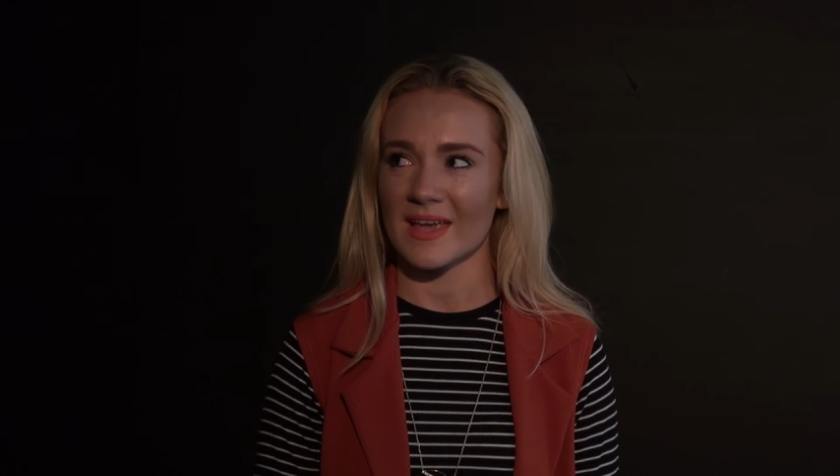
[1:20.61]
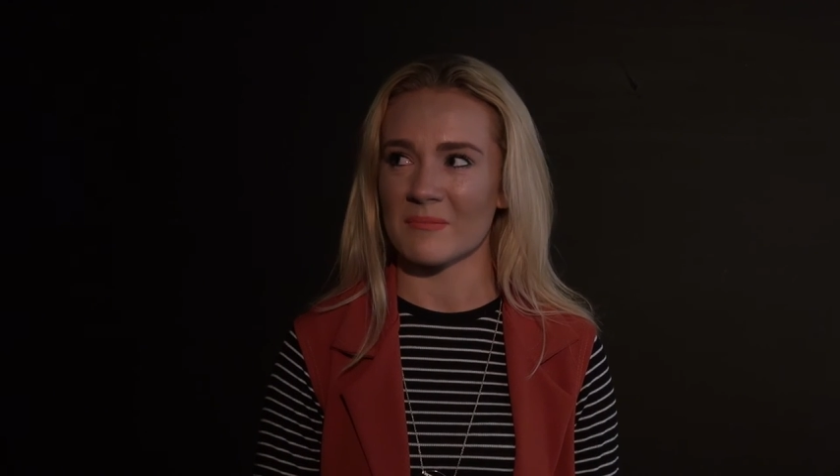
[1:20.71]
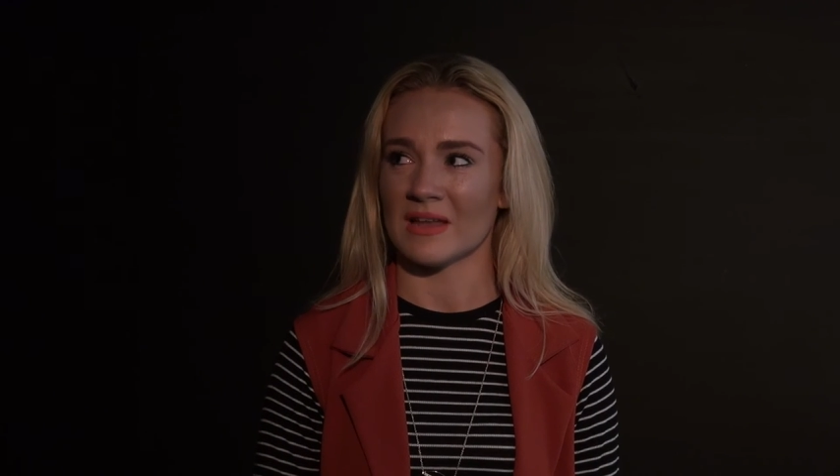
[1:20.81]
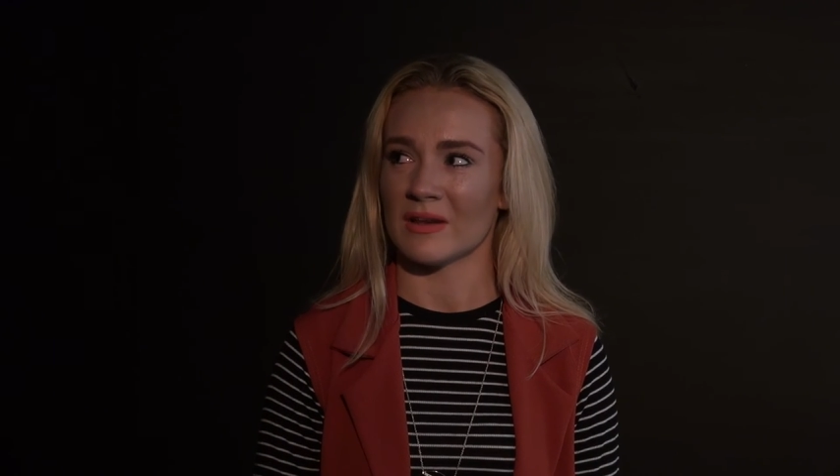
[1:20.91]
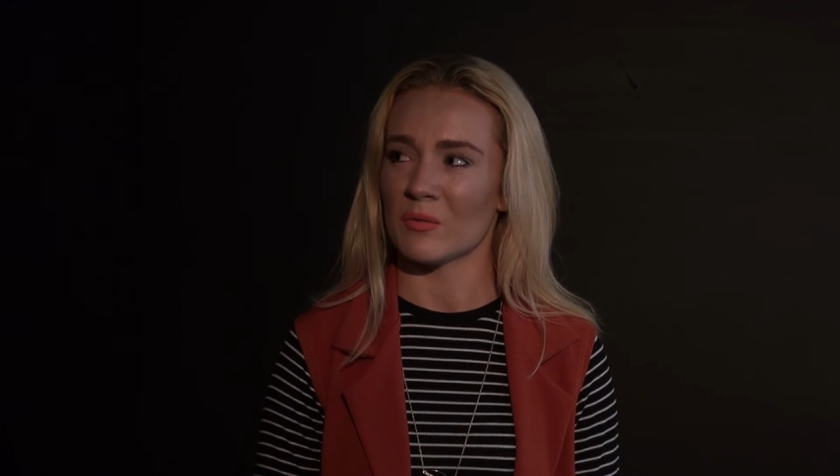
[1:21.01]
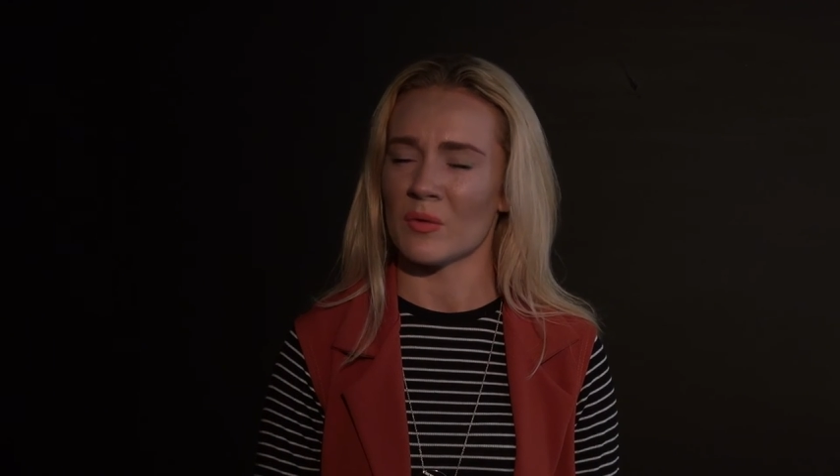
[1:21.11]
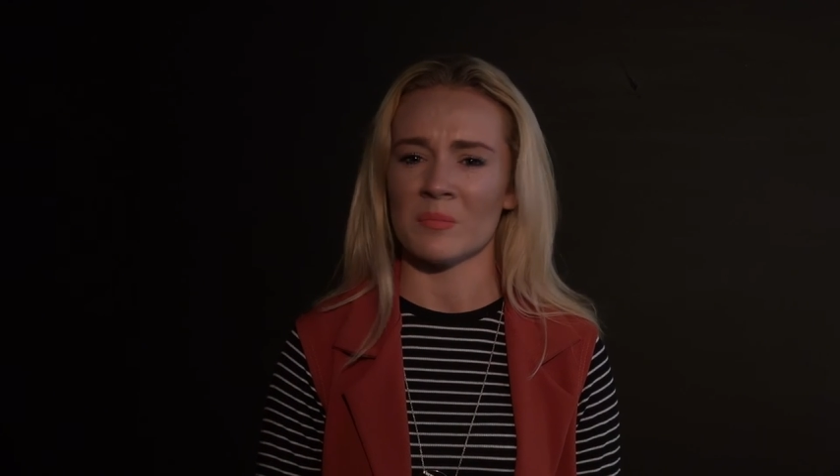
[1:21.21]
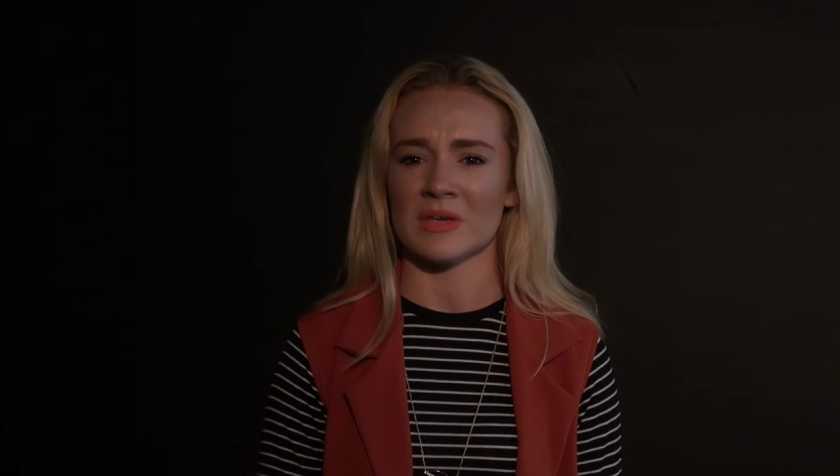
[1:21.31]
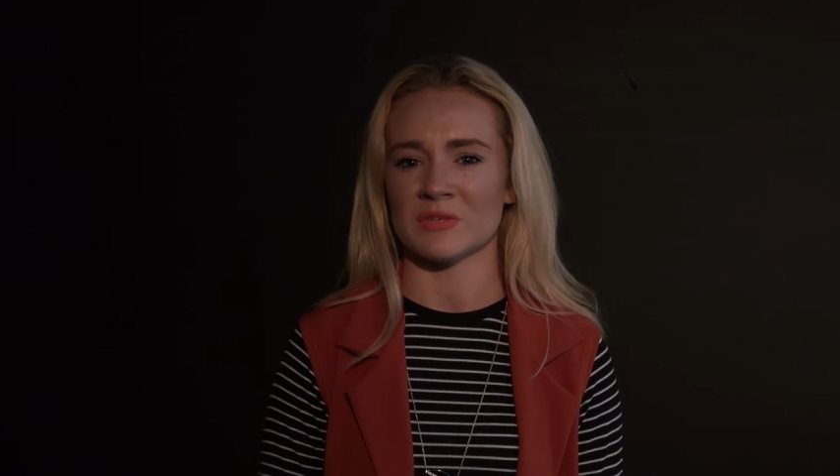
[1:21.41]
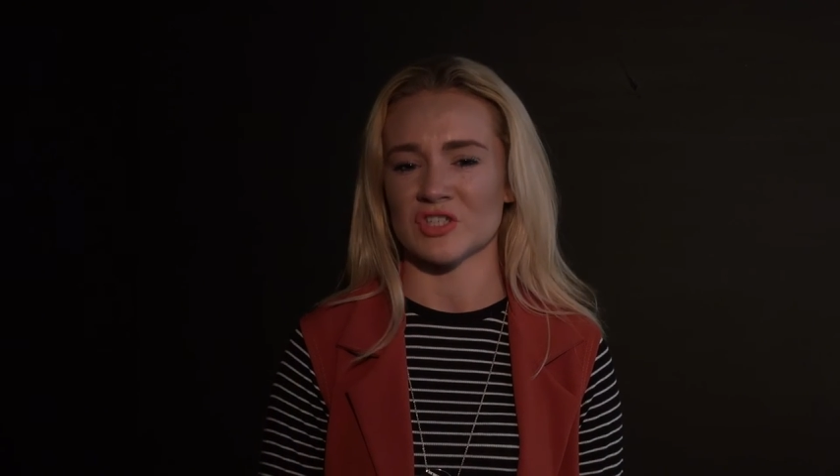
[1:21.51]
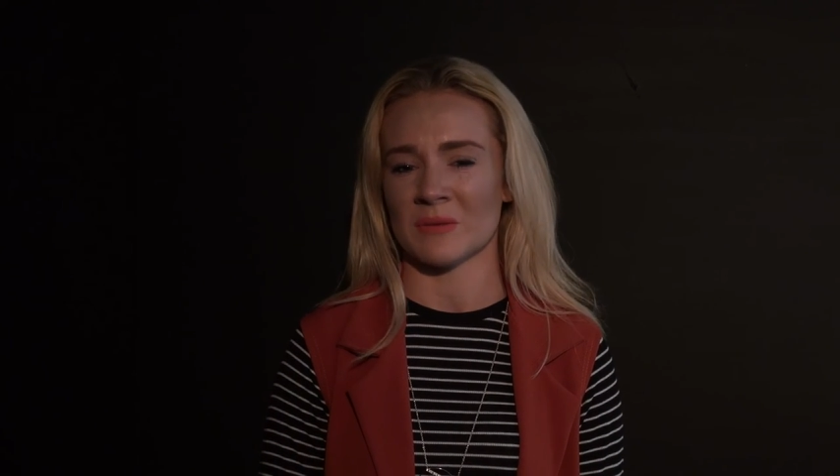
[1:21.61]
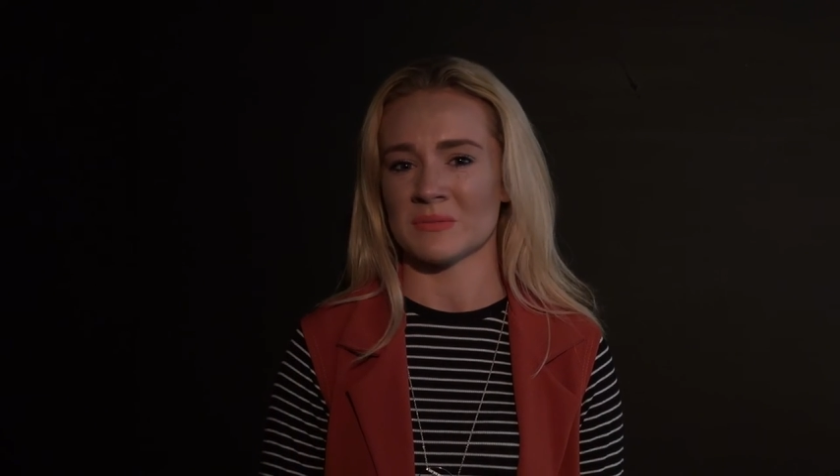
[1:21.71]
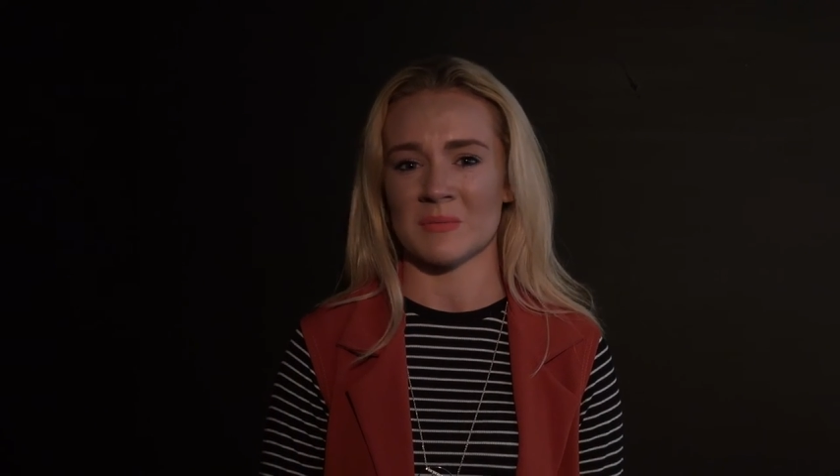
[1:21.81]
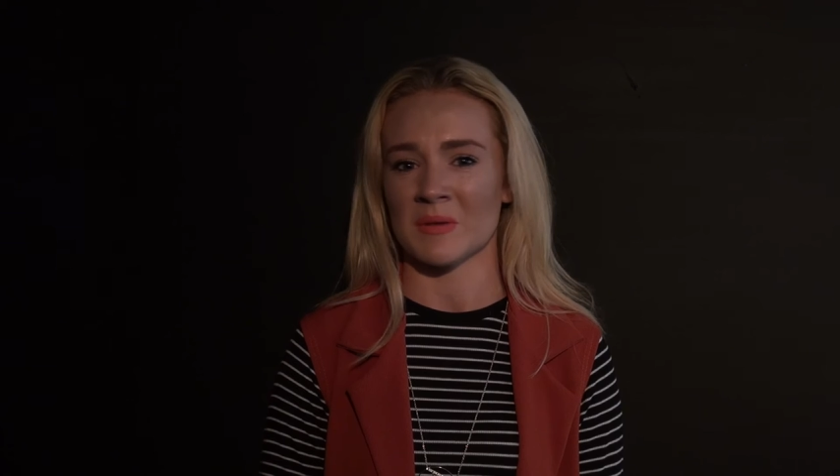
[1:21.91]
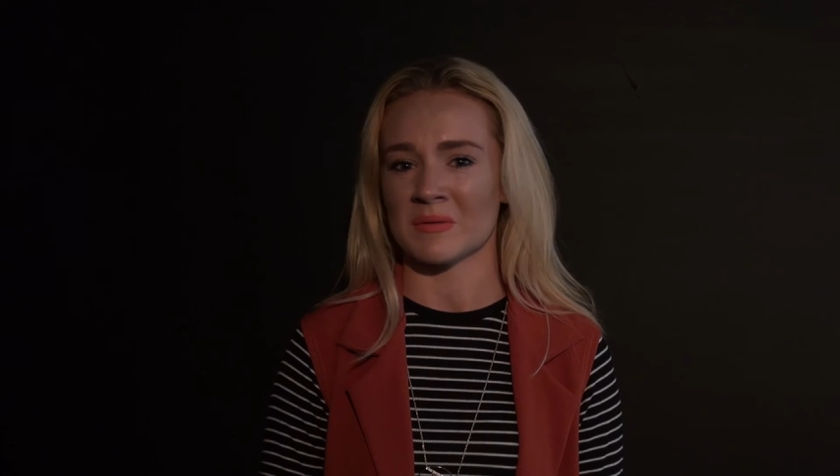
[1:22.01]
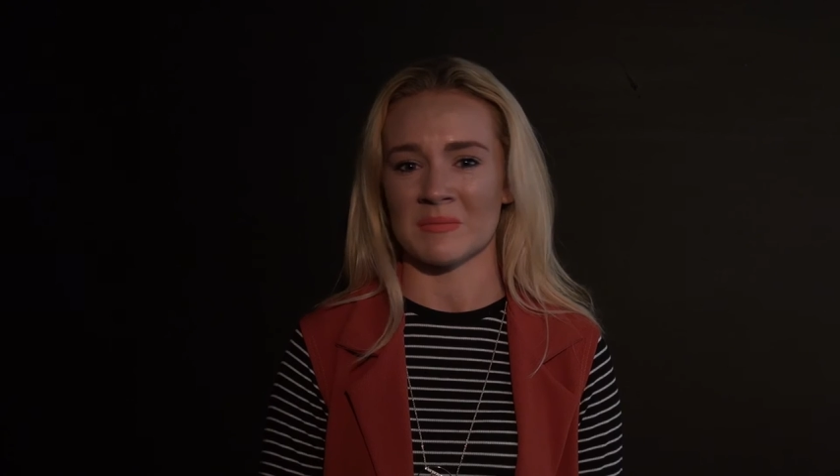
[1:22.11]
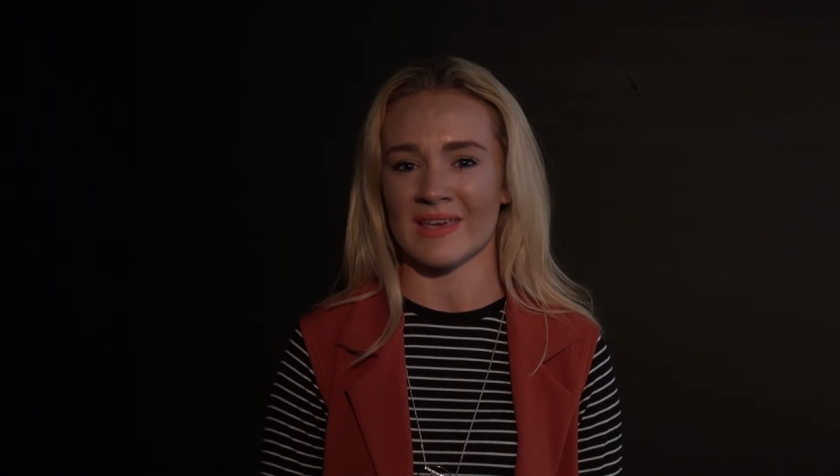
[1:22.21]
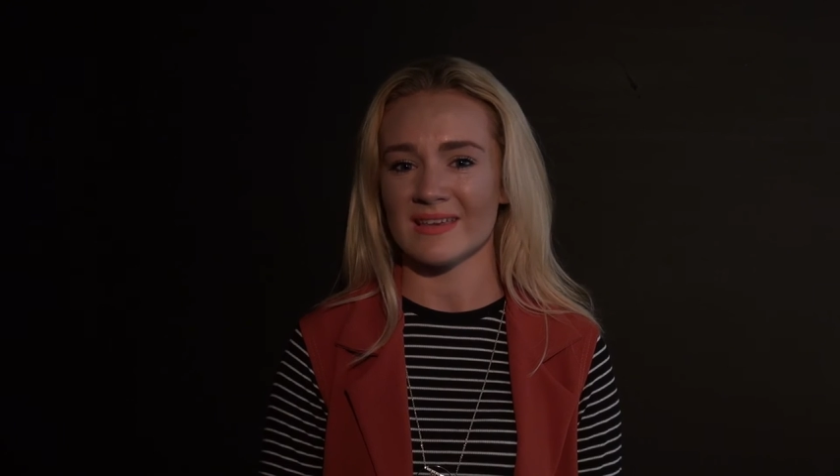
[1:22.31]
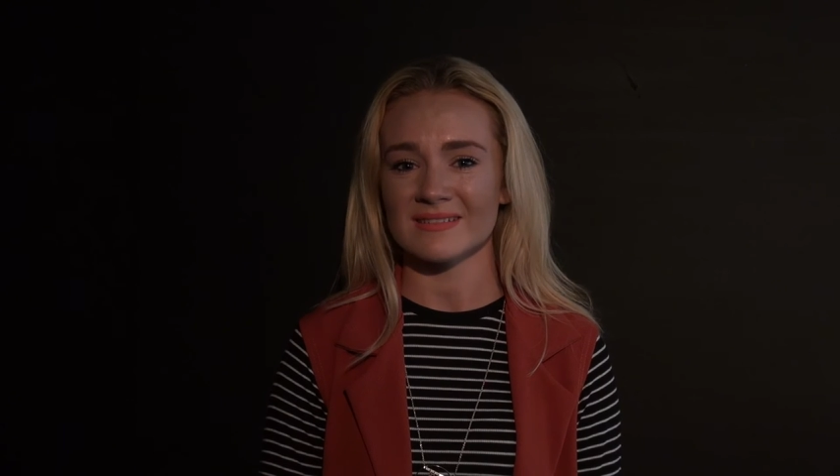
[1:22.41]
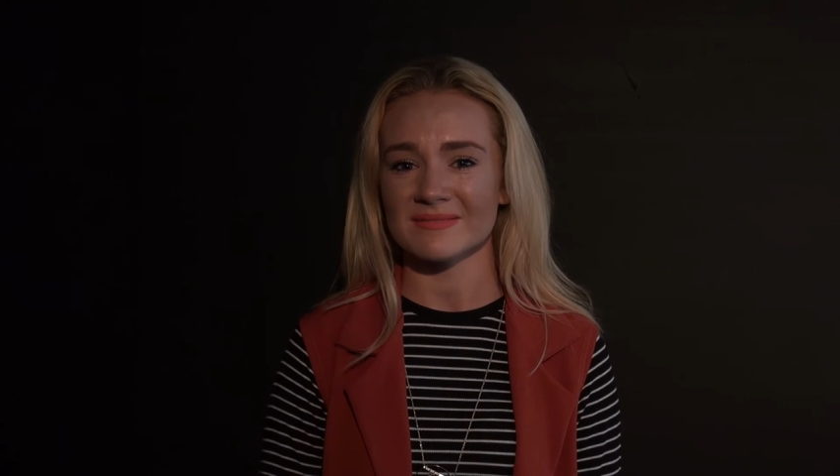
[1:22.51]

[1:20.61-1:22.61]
I mean, who wouldn't be ashamed to be with me?